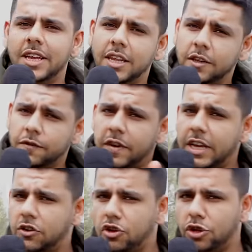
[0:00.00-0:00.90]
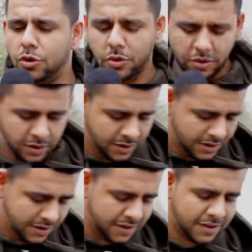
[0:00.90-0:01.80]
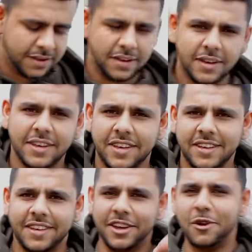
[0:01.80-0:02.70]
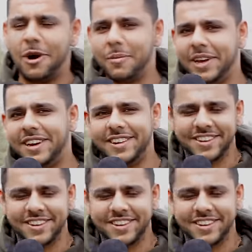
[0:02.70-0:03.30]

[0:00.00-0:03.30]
This is phase two. You know what I mean.